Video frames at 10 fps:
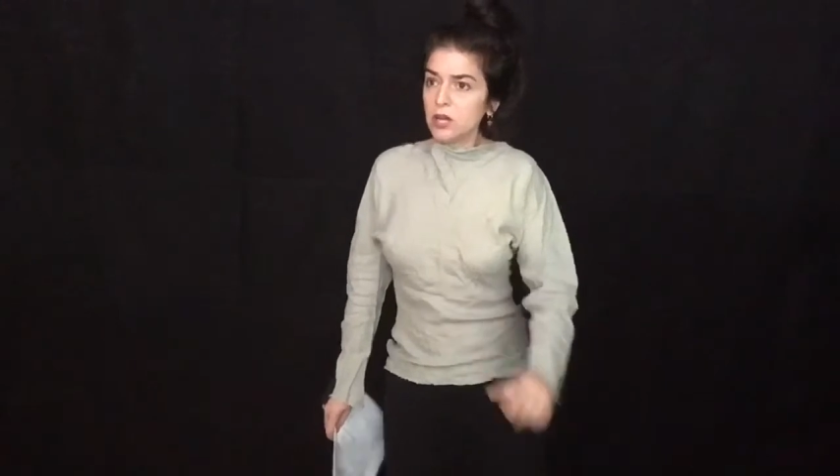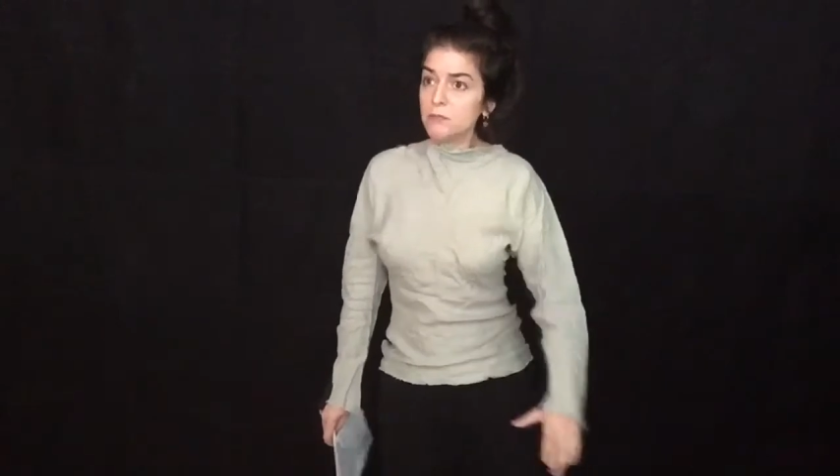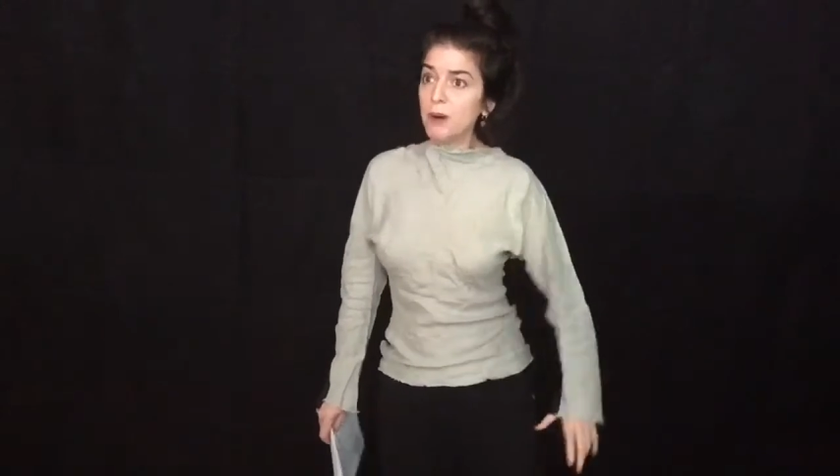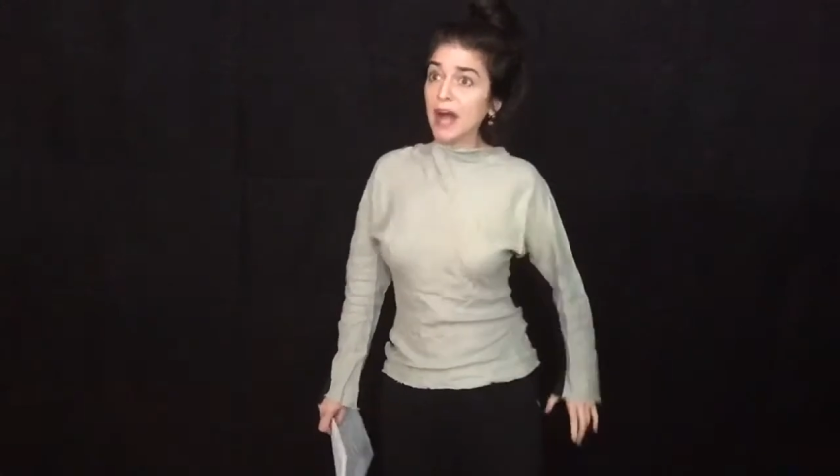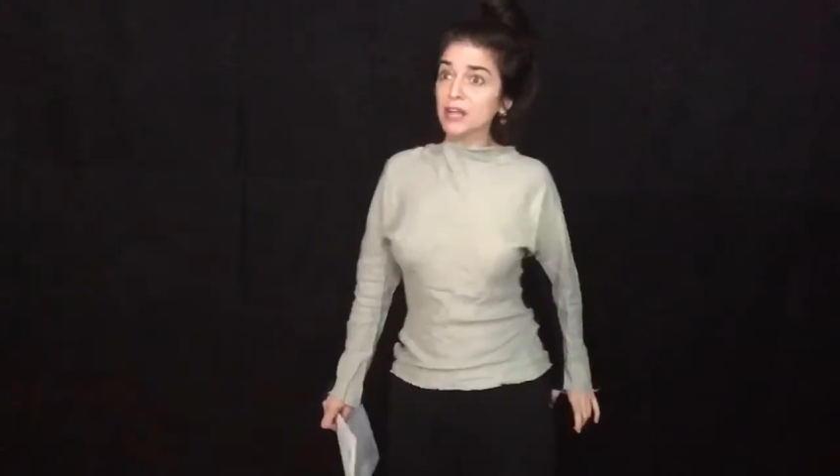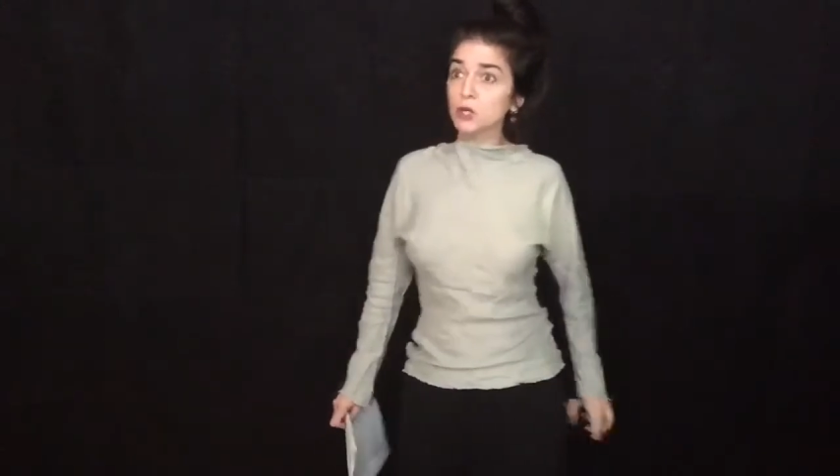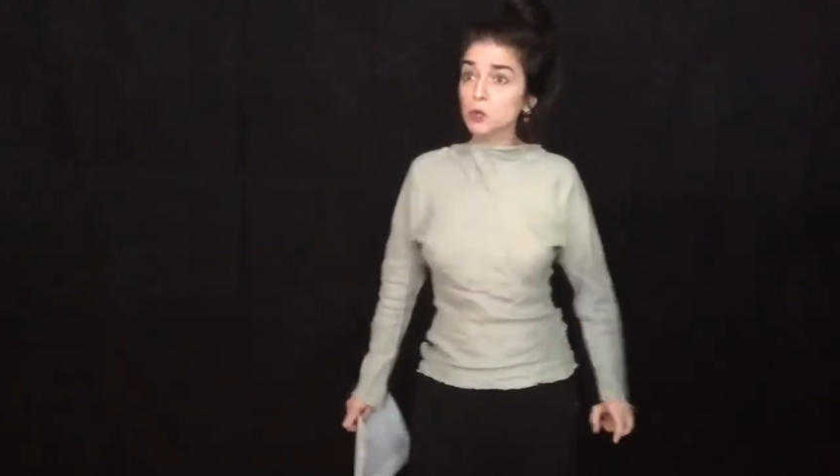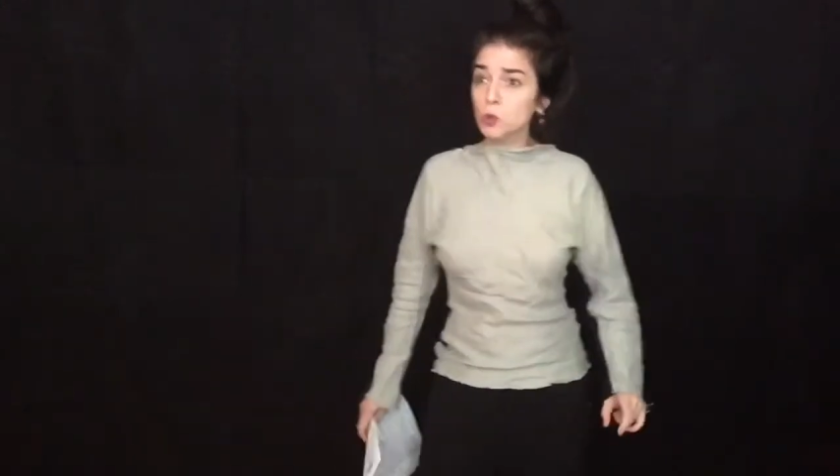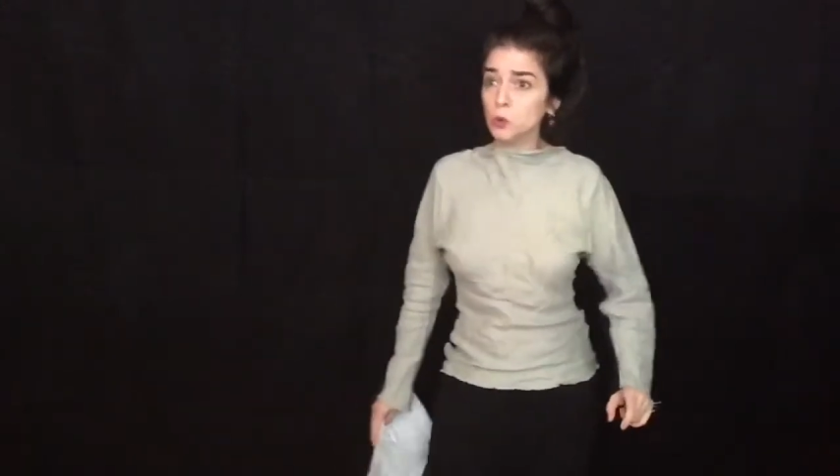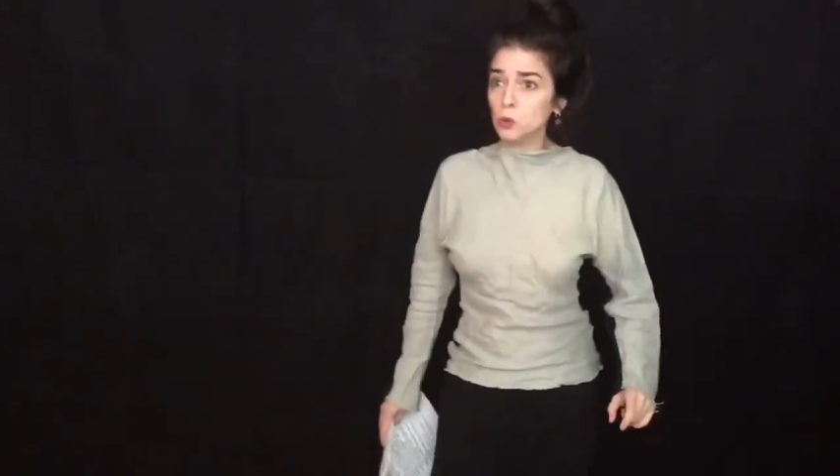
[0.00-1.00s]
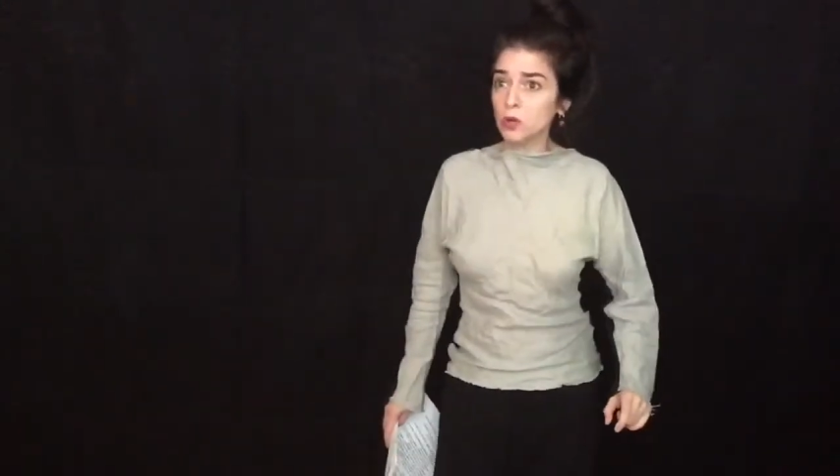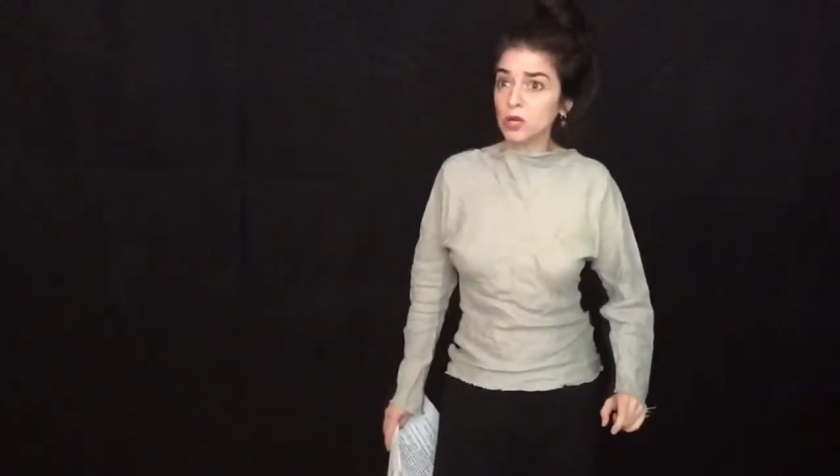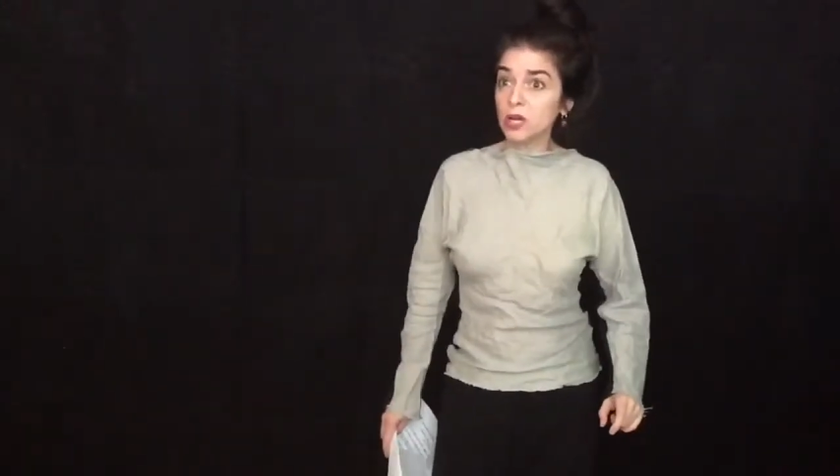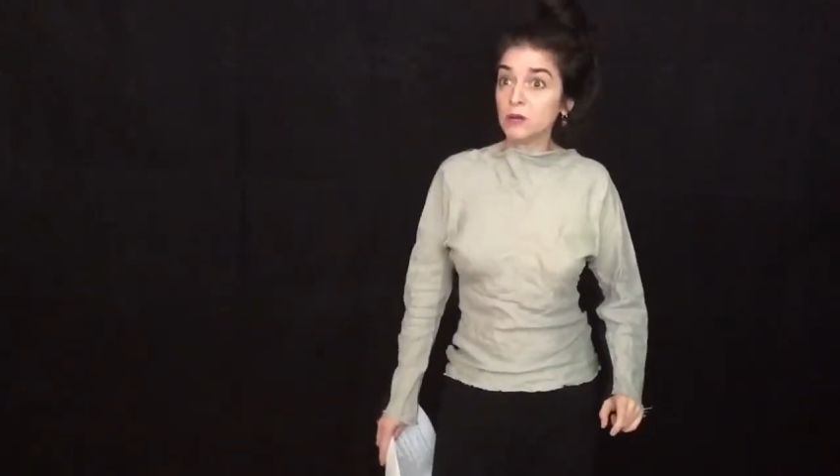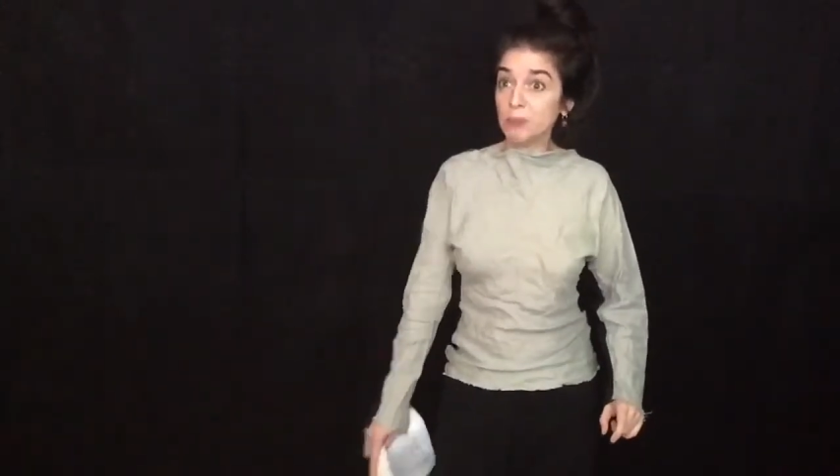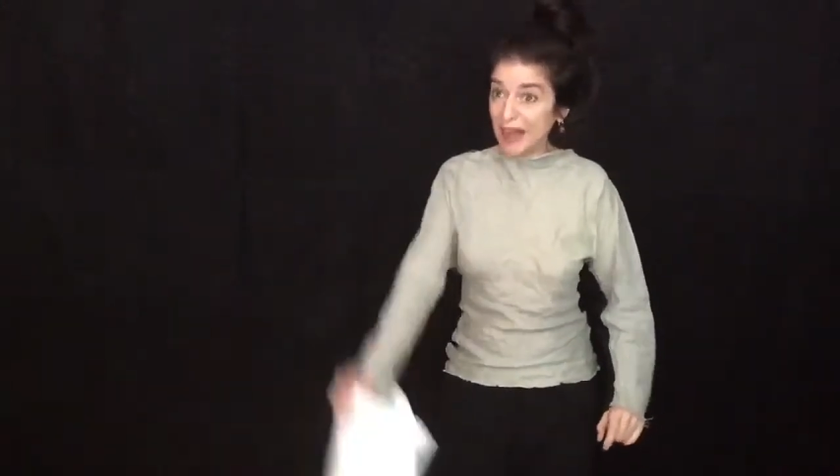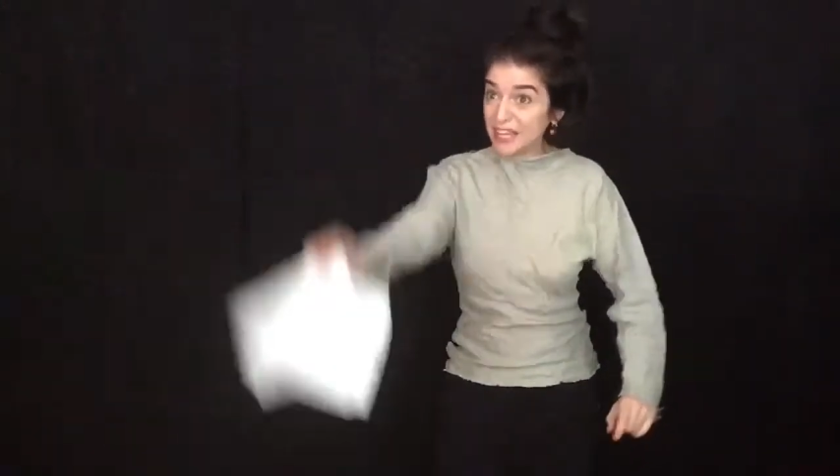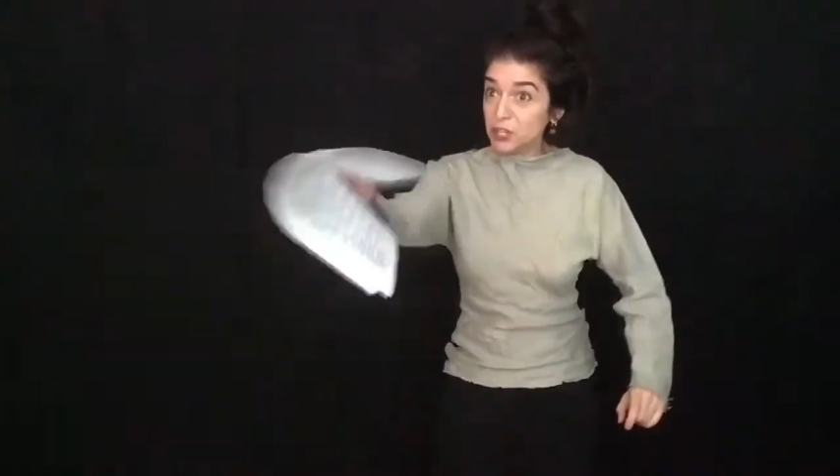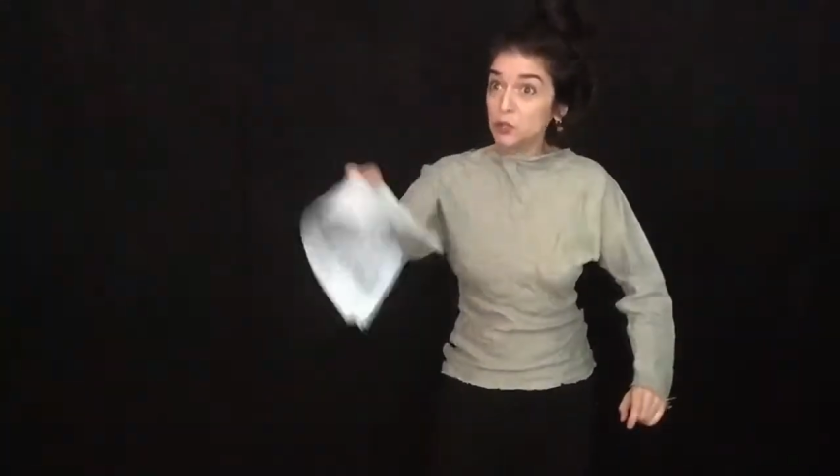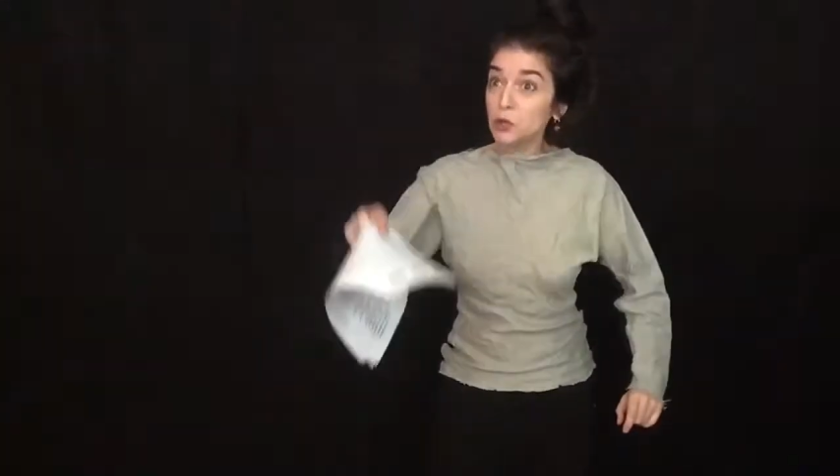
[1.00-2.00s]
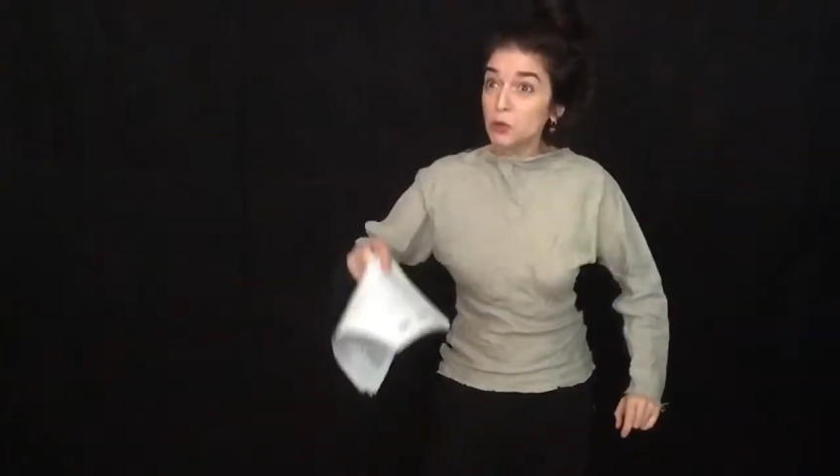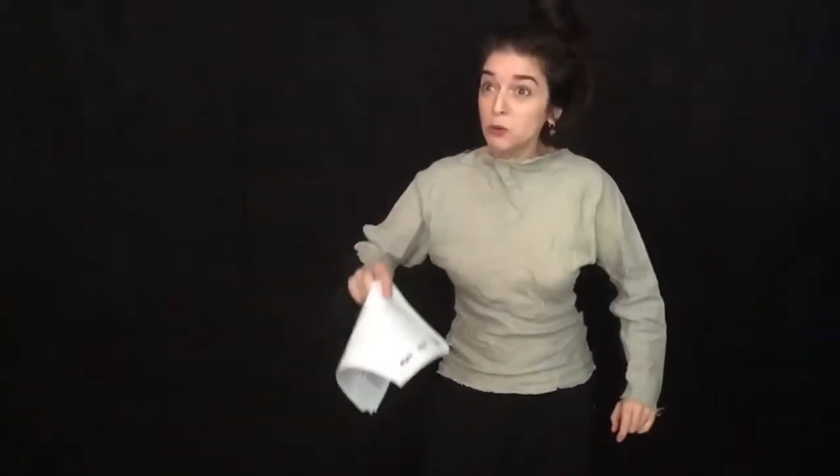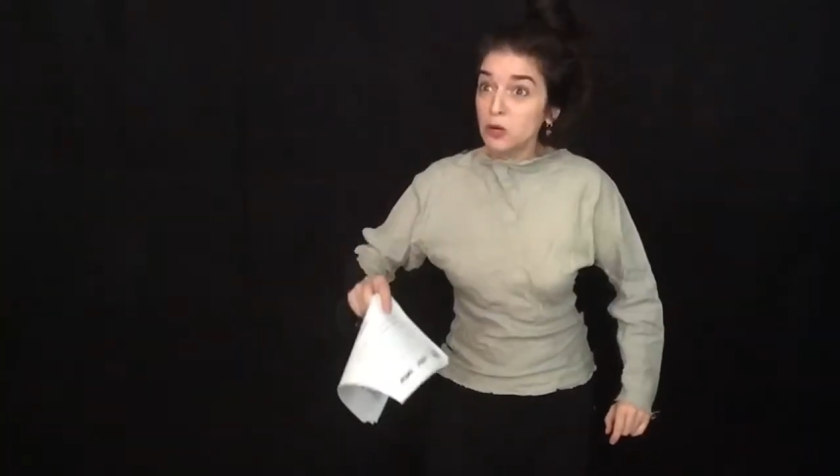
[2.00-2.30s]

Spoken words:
By who? By you?